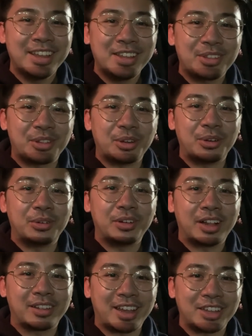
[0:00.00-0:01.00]
So
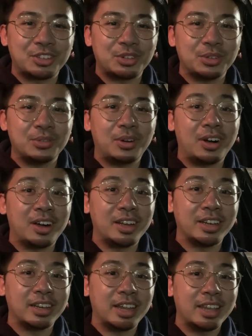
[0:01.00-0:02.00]
I'll catch you
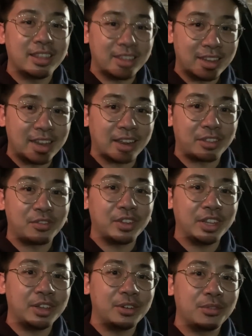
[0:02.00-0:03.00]
on the next
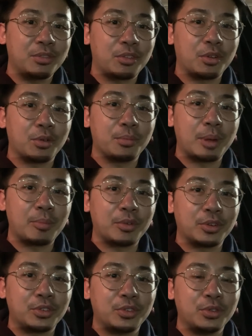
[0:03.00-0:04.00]
video. So
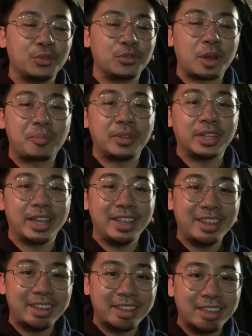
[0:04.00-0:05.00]
remember to drop a
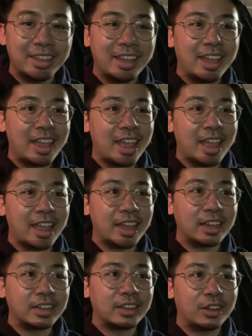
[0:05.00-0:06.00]
like,
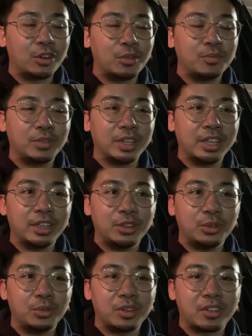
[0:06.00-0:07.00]
and hopefully
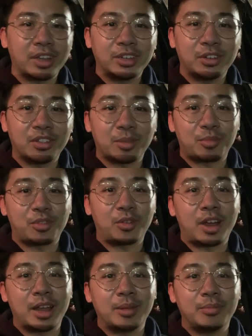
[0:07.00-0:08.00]
you decide to
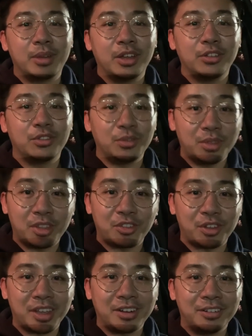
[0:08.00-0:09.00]
subscribe to this
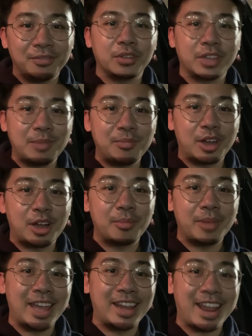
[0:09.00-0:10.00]
channel. Keep
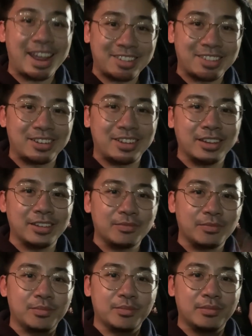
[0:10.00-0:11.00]
calm and exit on.
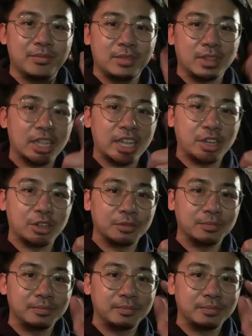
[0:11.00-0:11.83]
Later.